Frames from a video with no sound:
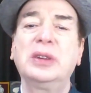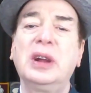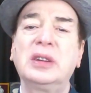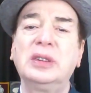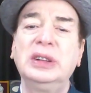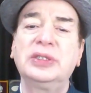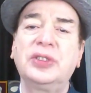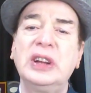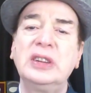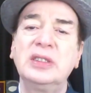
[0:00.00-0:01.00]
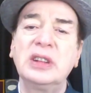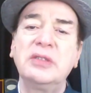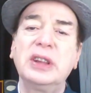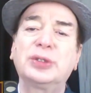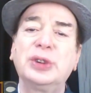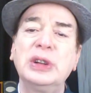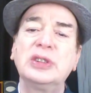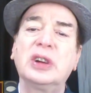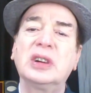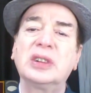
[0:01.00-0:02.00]
have these friends and we used to
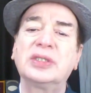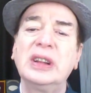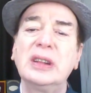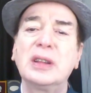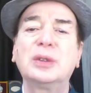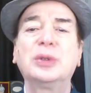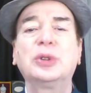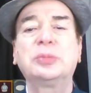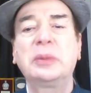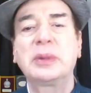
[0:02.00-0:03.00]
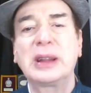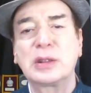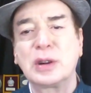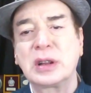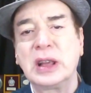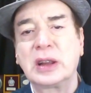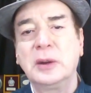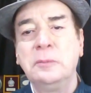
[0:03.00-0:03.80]
enjoy ourselves now those people are not there